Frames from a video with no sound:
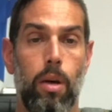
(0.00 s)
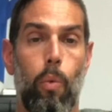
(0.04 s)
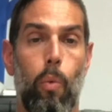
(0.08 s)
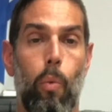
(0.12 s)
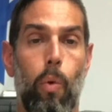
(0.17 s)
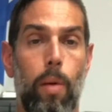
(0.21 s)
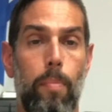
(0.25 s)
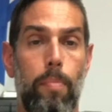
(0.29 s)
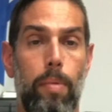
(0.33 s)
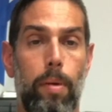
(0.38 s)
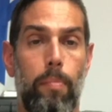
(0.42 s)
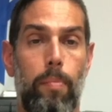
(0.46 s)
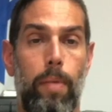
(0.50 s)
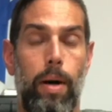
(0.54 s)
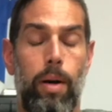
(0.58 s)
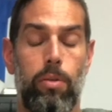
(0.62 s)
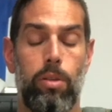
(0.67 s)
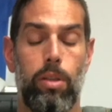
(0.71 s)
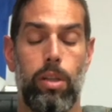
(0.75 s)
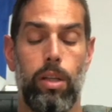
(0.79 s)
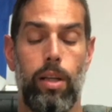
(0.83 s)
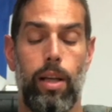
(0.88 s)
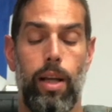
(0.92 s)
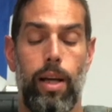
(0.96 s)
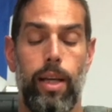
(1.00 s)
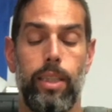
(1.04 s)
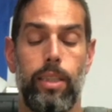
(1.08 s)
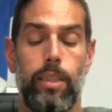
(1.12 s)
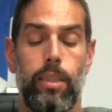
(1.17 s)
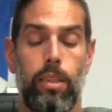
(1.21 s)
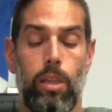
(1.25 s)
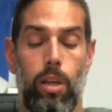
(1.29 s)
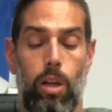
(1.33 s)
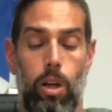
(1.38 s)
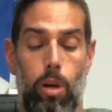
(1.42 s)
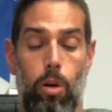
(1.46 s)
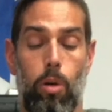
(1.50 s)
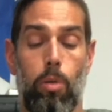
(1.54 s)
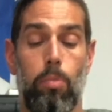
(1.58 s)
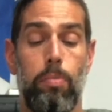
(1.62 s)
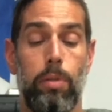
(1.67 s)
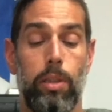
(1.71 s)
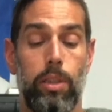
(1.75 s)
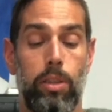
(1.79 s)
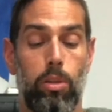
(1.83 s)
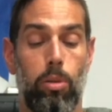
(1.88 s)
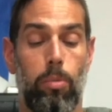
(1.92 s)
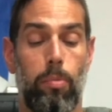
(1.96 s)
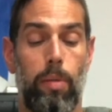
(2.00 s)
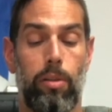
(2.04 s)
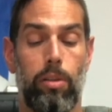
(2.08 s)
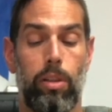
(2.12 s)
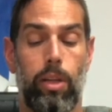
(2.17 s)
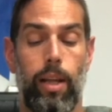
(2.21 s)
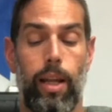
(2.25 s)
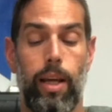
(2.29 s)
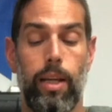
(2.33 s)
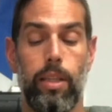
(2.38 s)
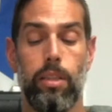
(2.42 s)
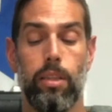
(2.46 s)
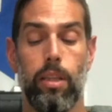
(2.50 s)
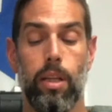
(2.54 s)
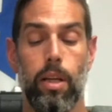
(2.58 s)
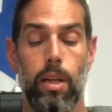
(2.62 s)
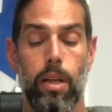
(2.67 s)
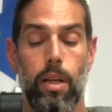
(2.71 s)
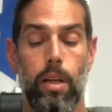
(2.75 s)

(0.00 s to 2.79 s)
weapon mounted lights or pistol mounted lights.